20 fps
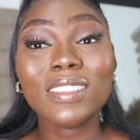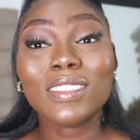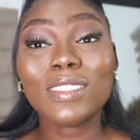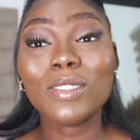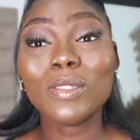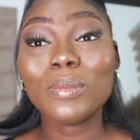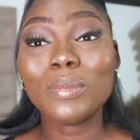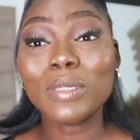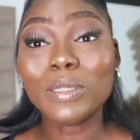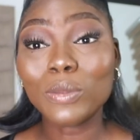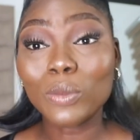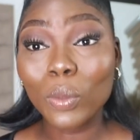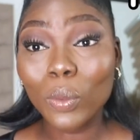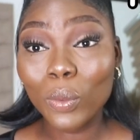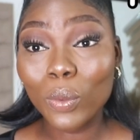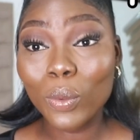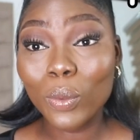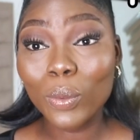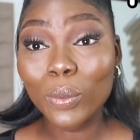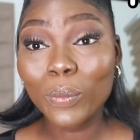is going to be
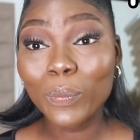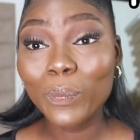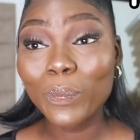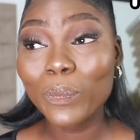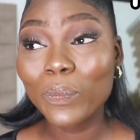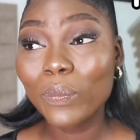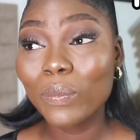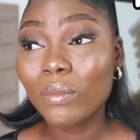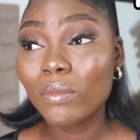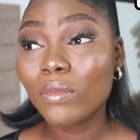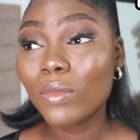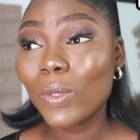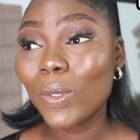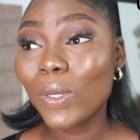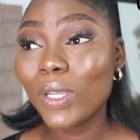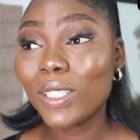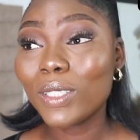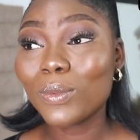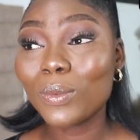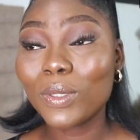Togo.
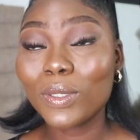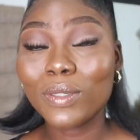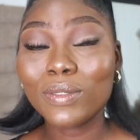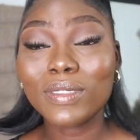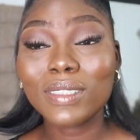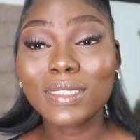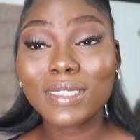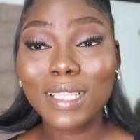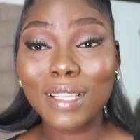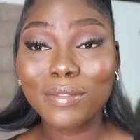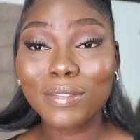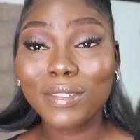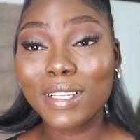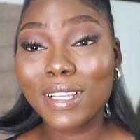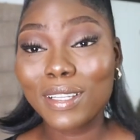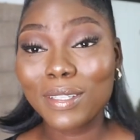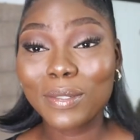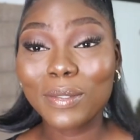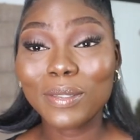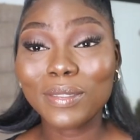Togo is one of these
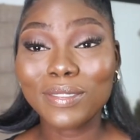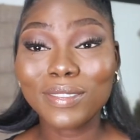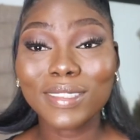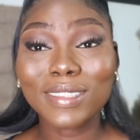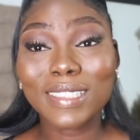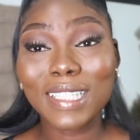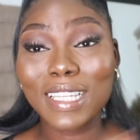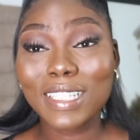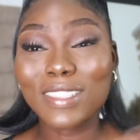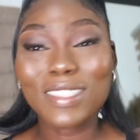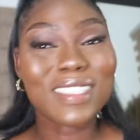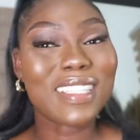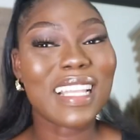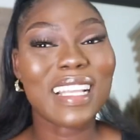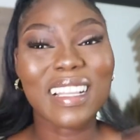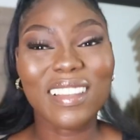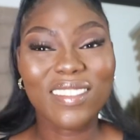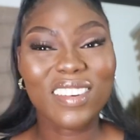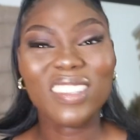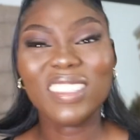African countries that are just
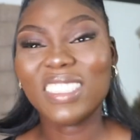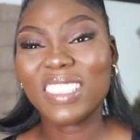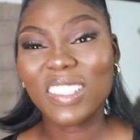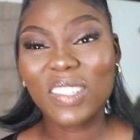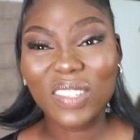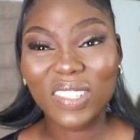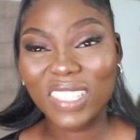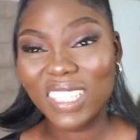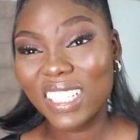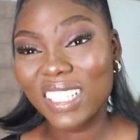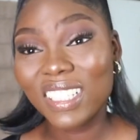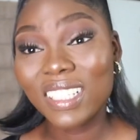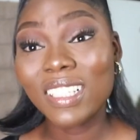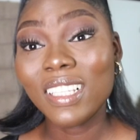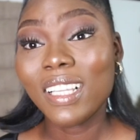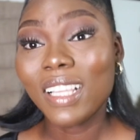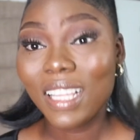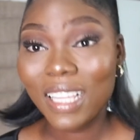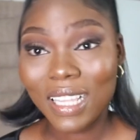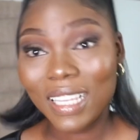like around the corner
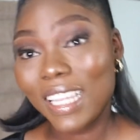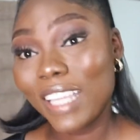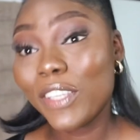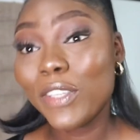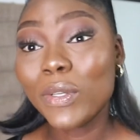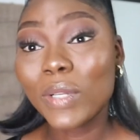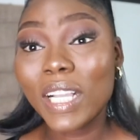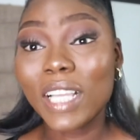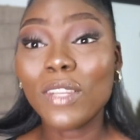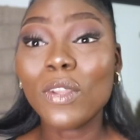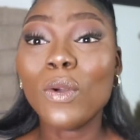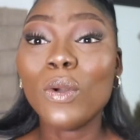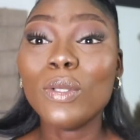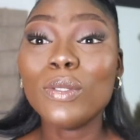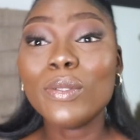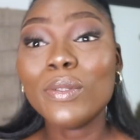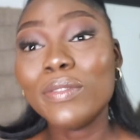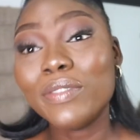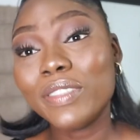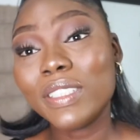that you can
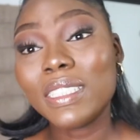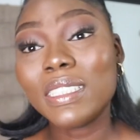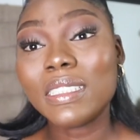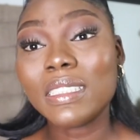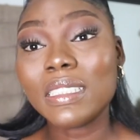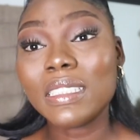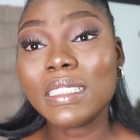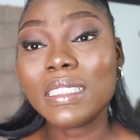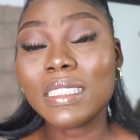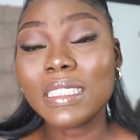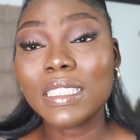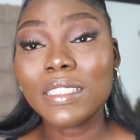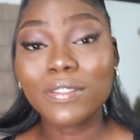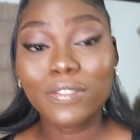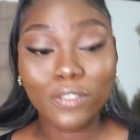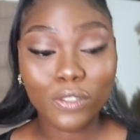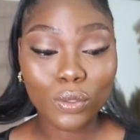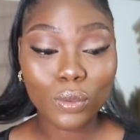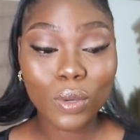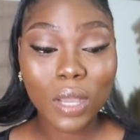also visit
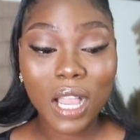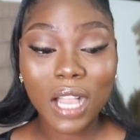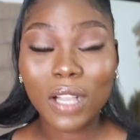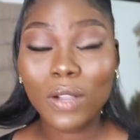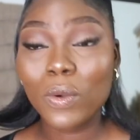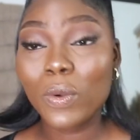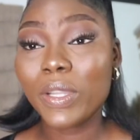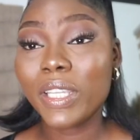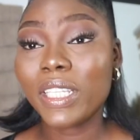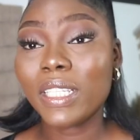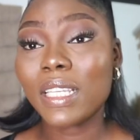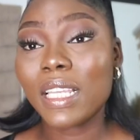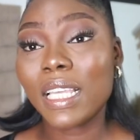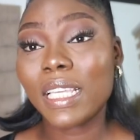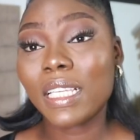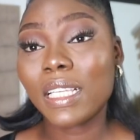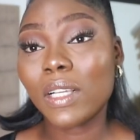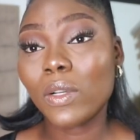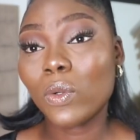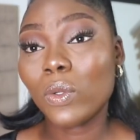if you are going
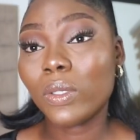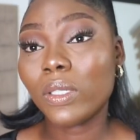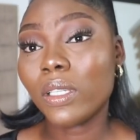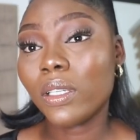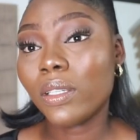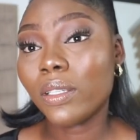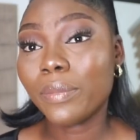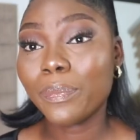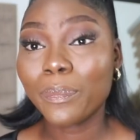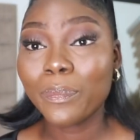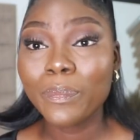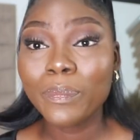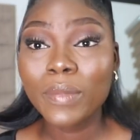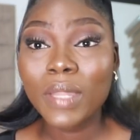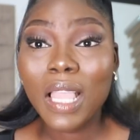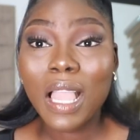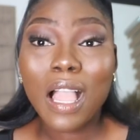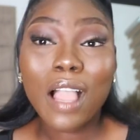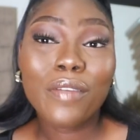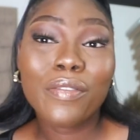like on a uh,
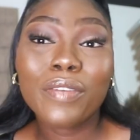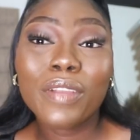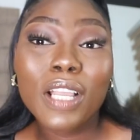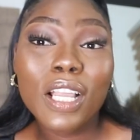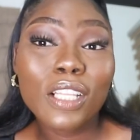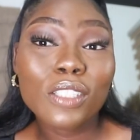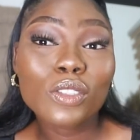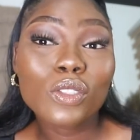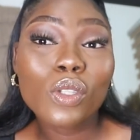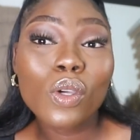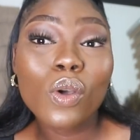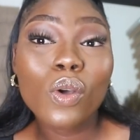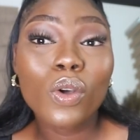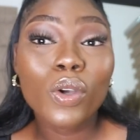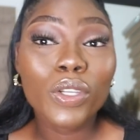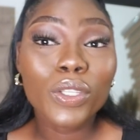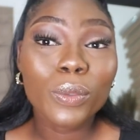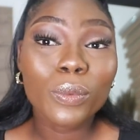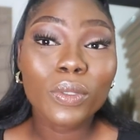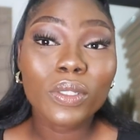African
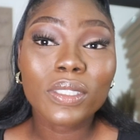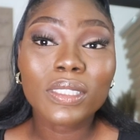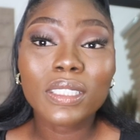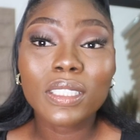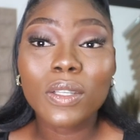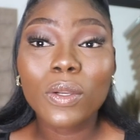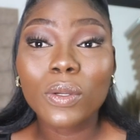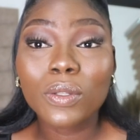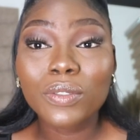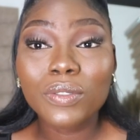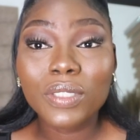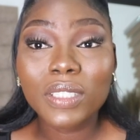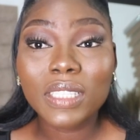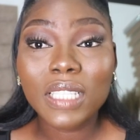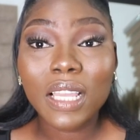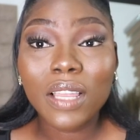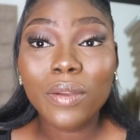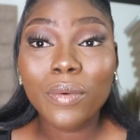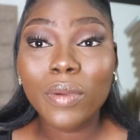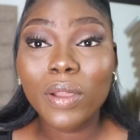tour, you want to see countries
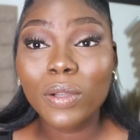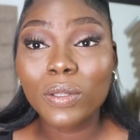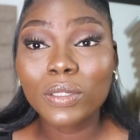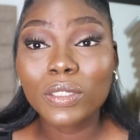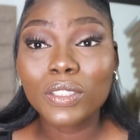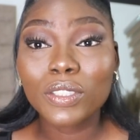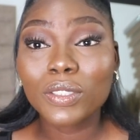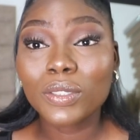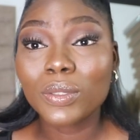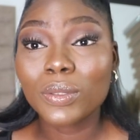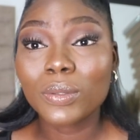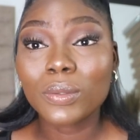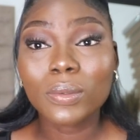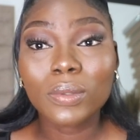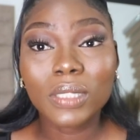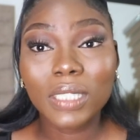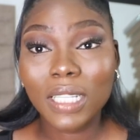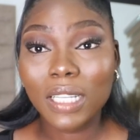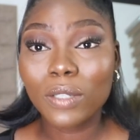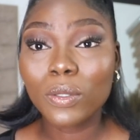that are around you,
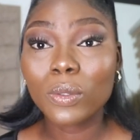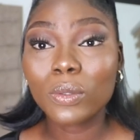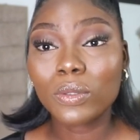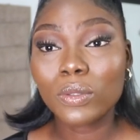you can go